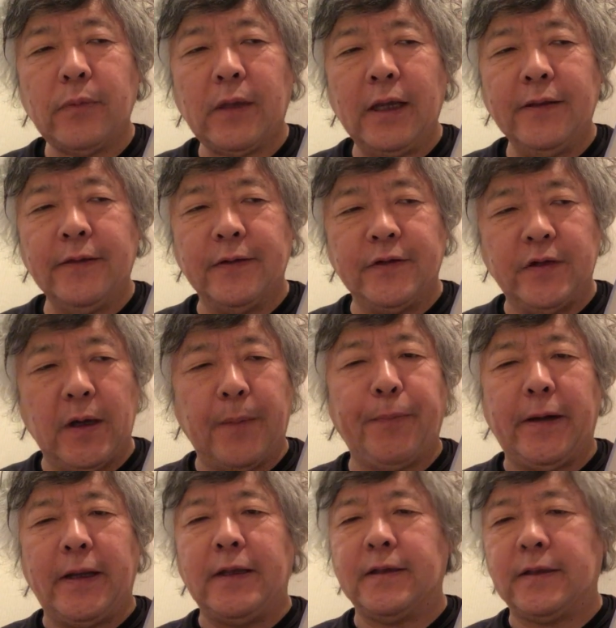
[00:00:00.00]
The
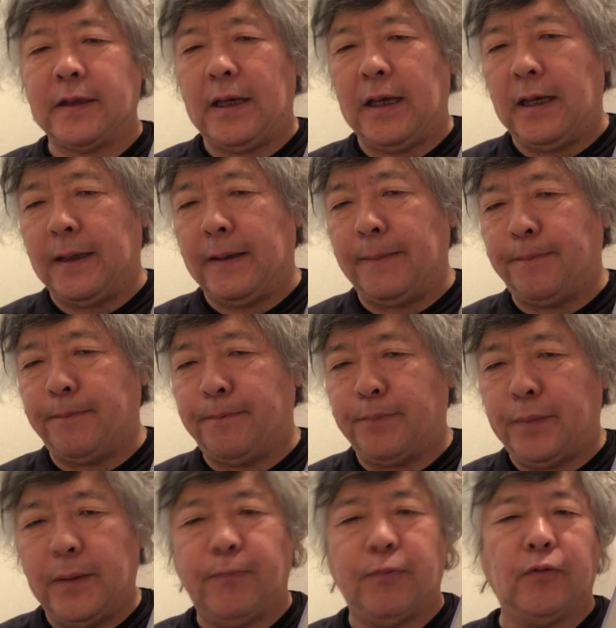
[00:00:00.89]
Japanese
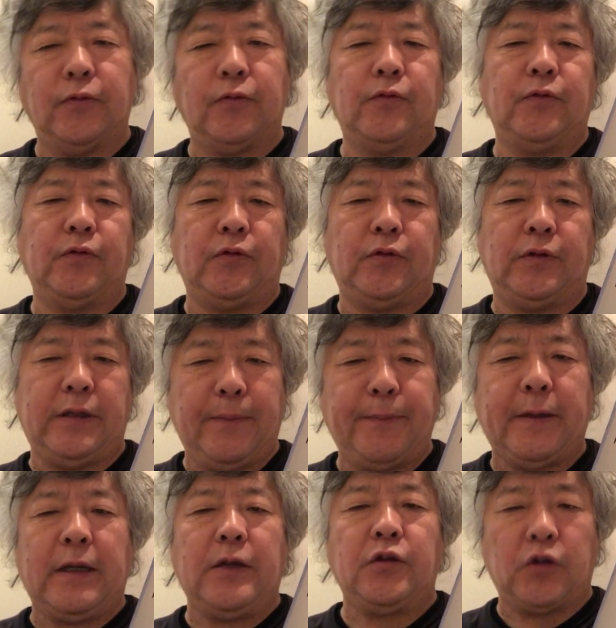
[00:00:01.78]
people
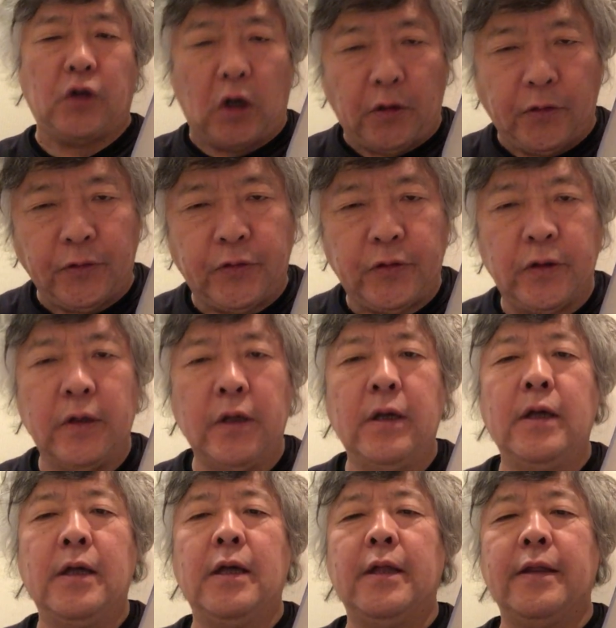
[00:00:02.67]
typically don't
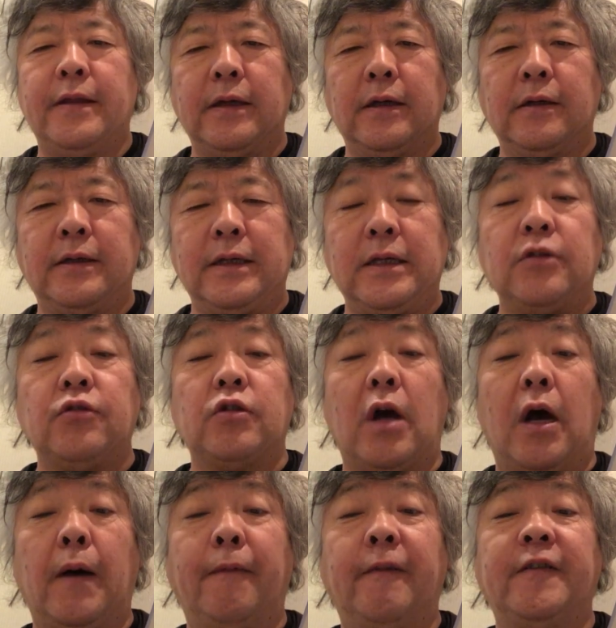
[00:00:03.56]
think in
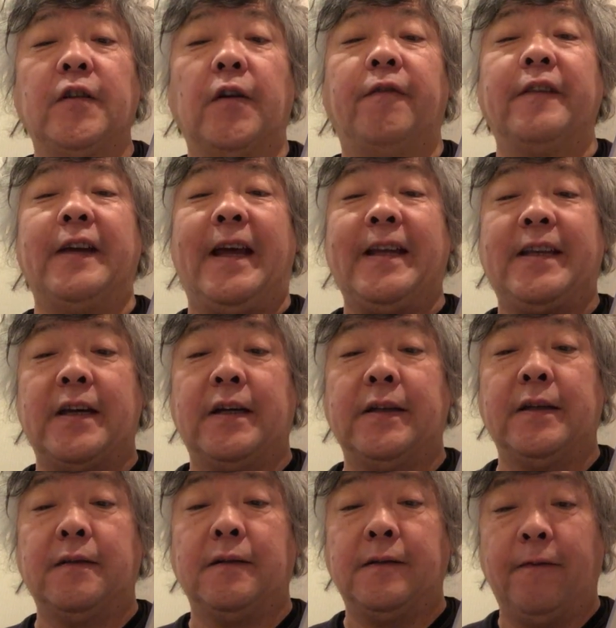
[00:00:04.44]
terms of
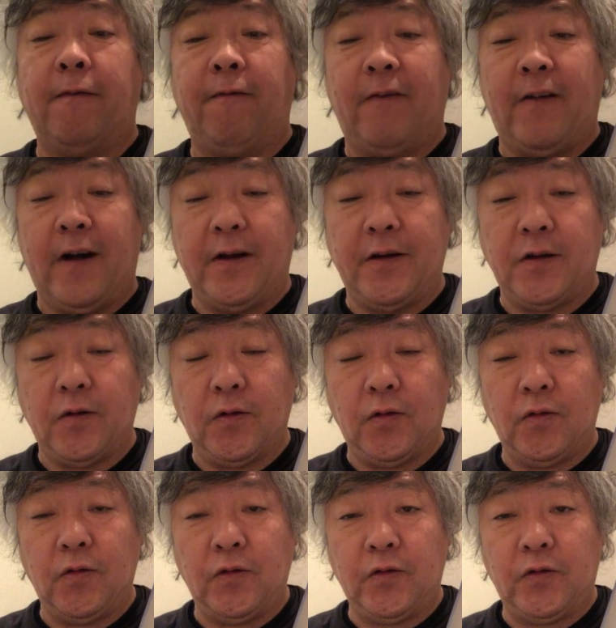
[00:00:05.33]
eternal
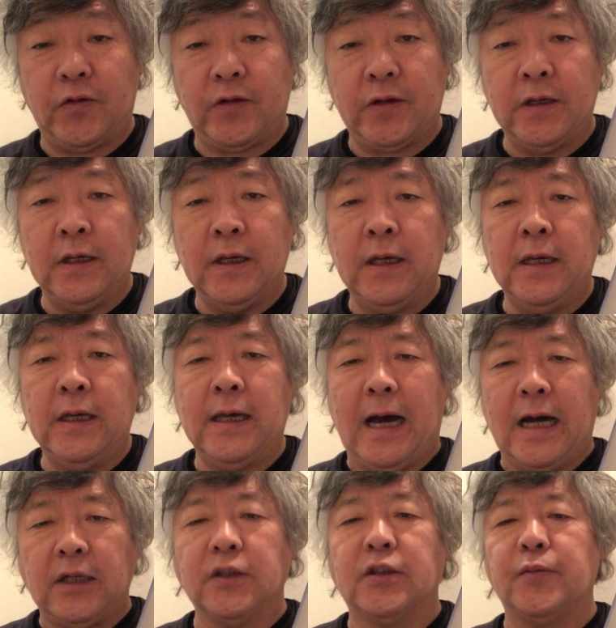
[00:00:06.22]
values,
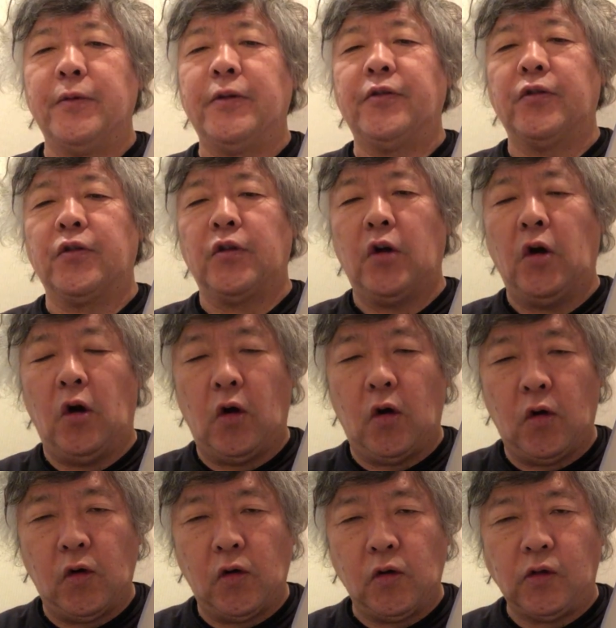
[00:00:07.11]
ultimate
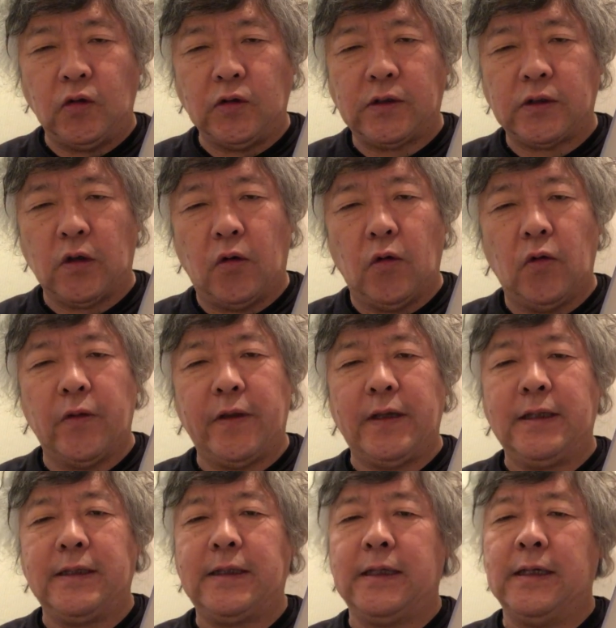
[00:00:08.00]
goals, all
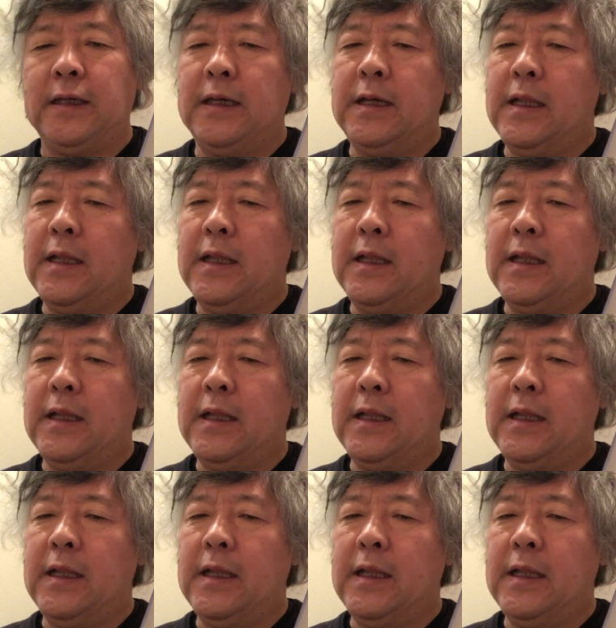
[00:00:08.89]
these